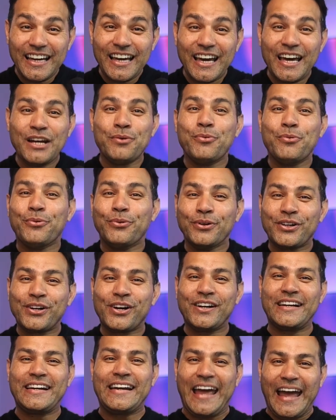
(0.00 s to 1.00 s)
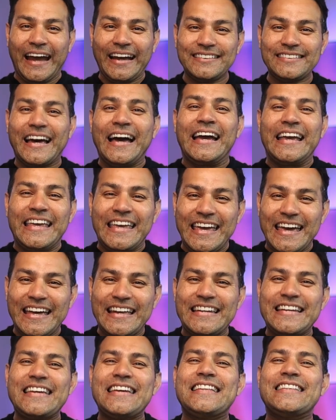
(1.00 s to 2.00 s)
and we will connect
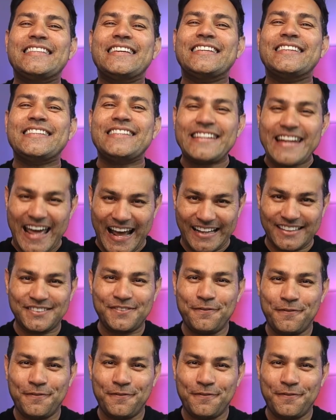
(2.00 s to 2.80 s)
again in the next